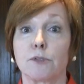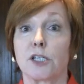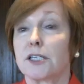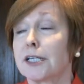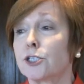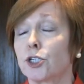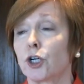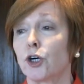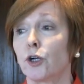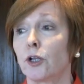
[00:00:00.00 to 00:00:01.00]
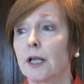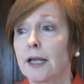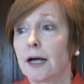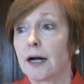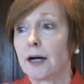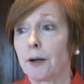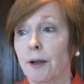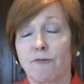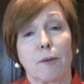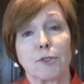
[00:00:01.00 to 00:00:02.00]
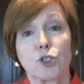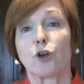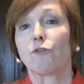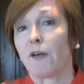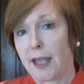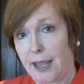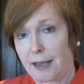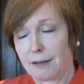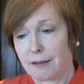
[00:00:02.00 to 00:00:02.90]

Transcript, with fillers: statistical, from a survey,